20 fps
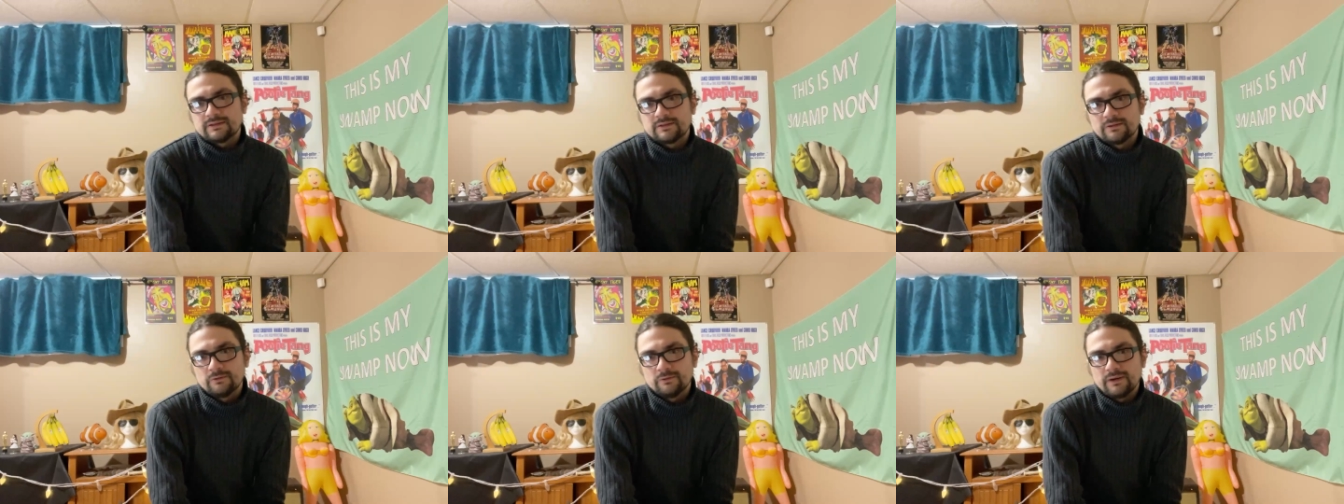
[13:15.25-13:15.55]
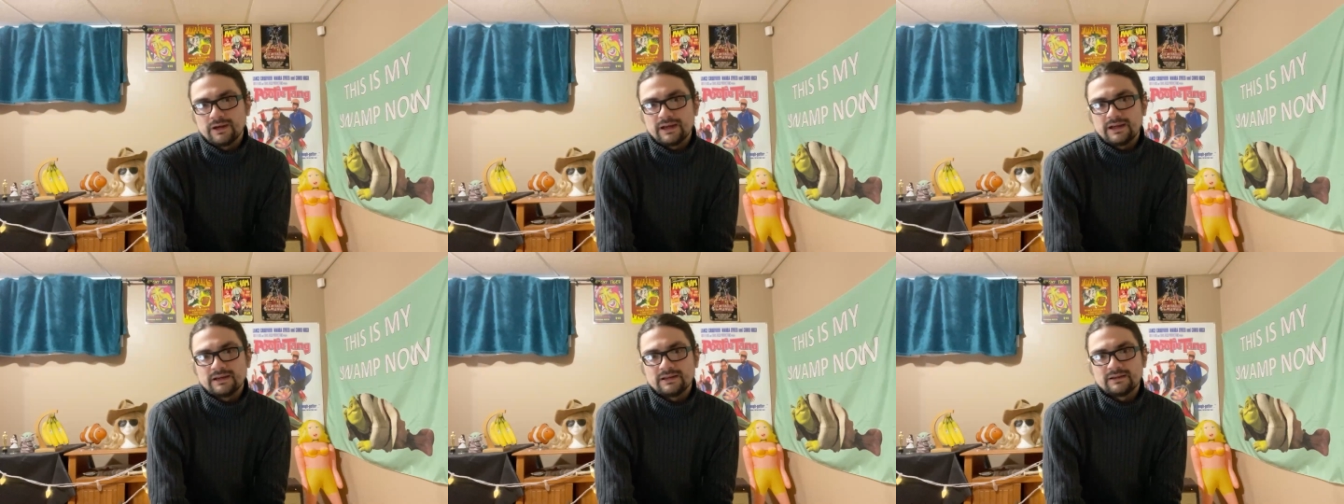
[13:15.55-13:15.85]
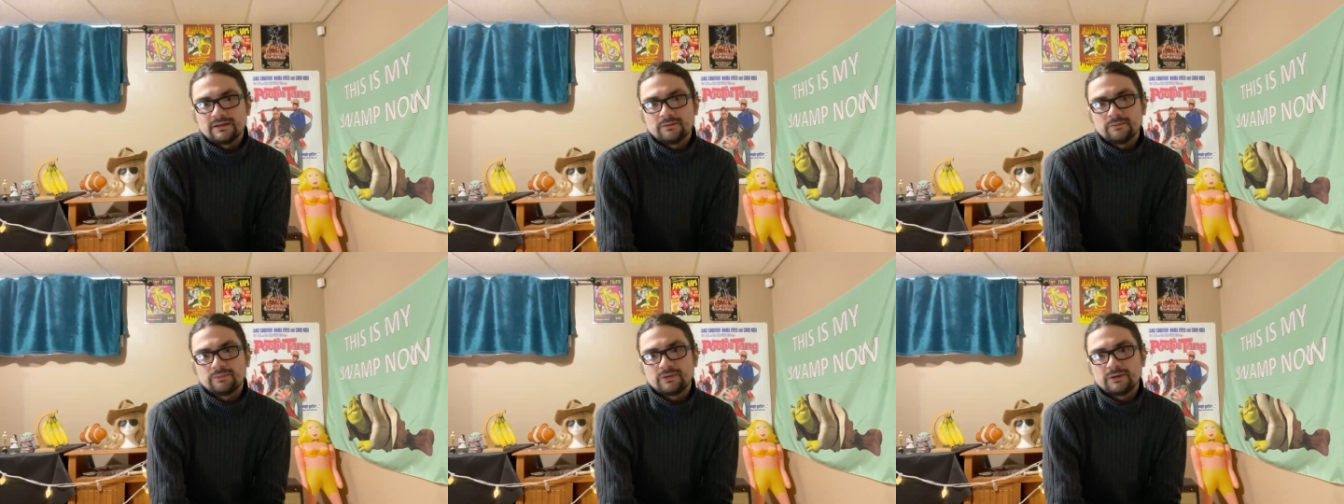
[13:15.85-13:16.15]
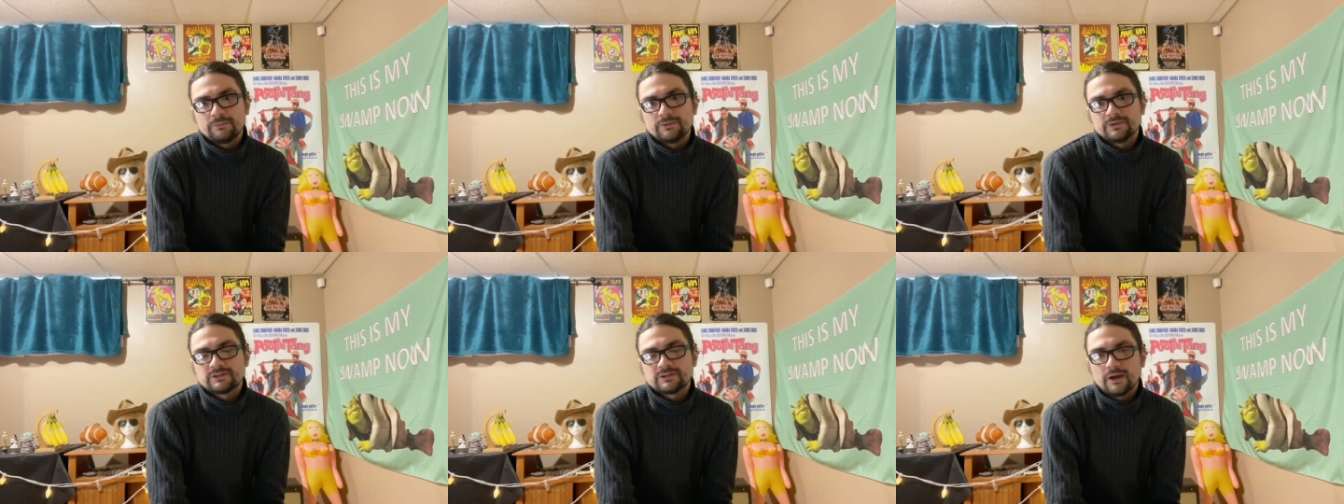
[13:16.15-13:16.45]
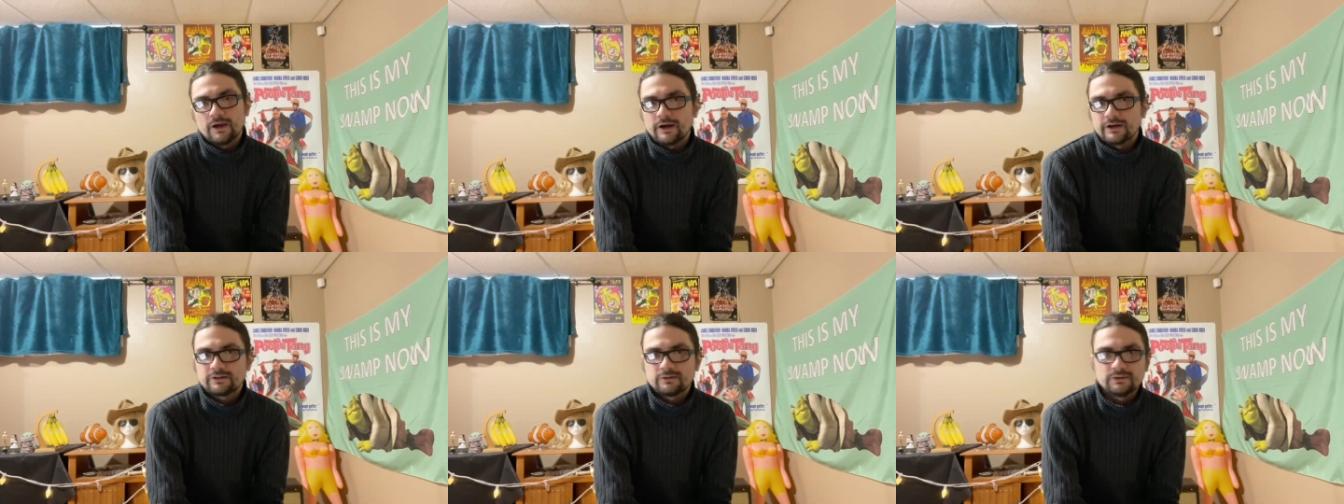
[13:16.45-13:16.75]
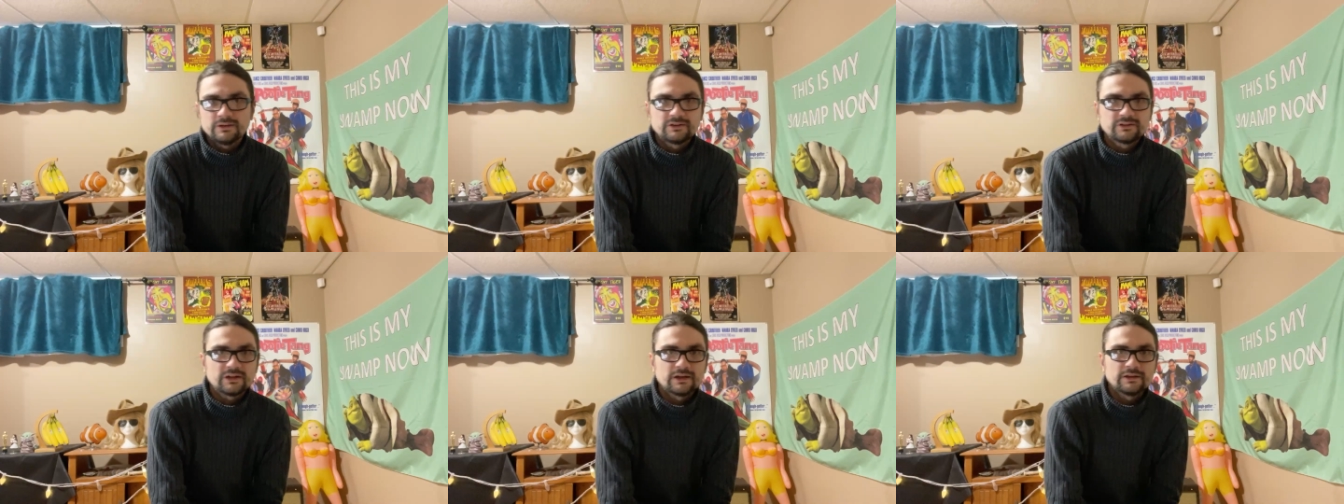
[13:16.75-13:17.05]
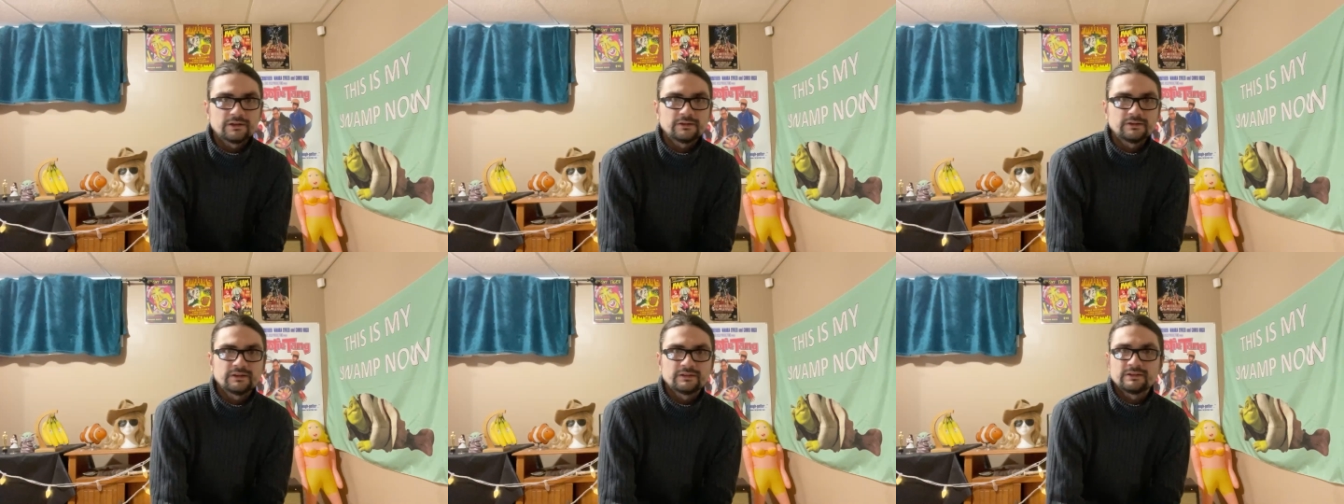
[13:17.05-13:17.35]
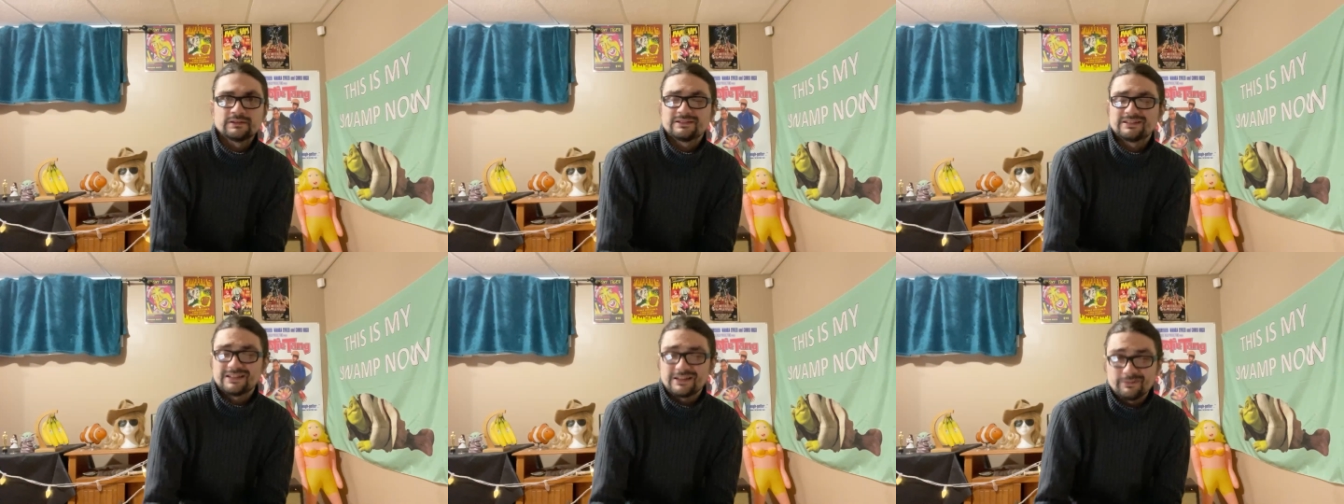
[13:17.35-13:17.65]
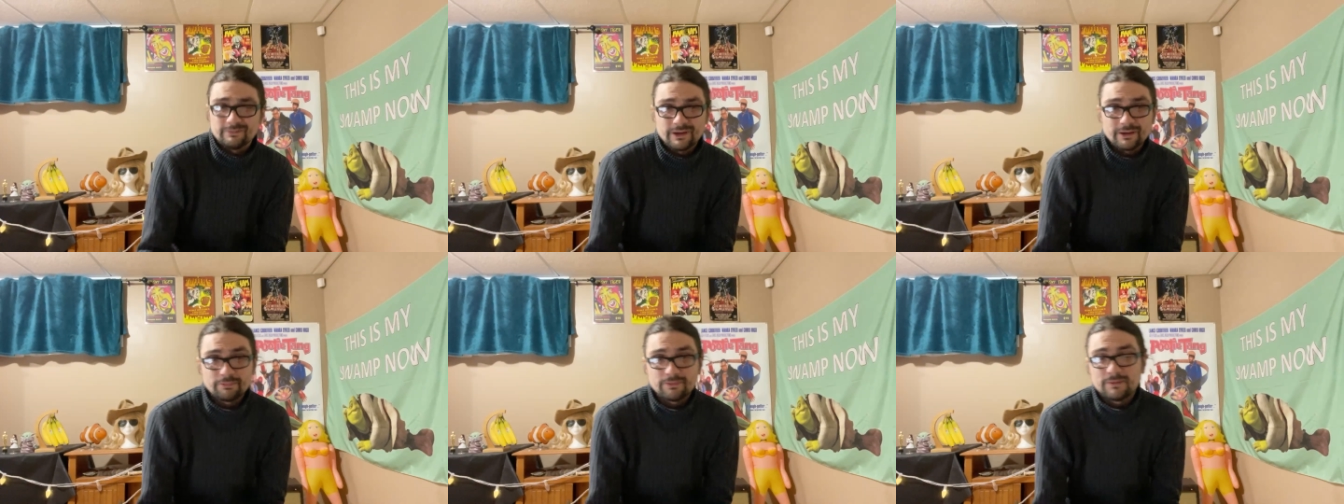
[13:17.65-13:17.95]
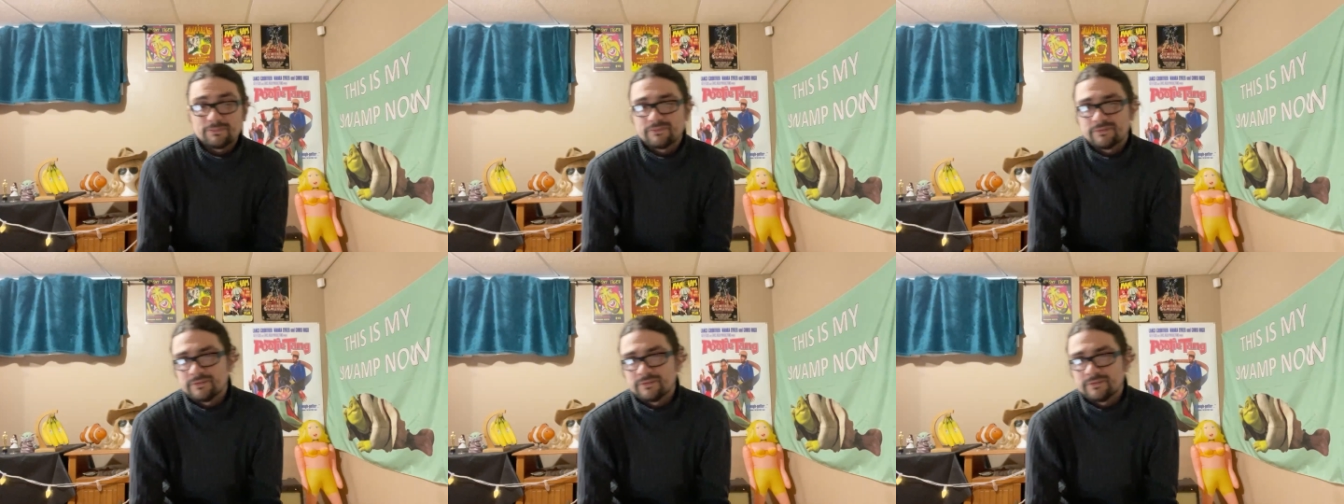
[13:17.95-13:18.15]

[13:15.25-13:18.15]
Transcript: The way that people talk to each other doesn't seem like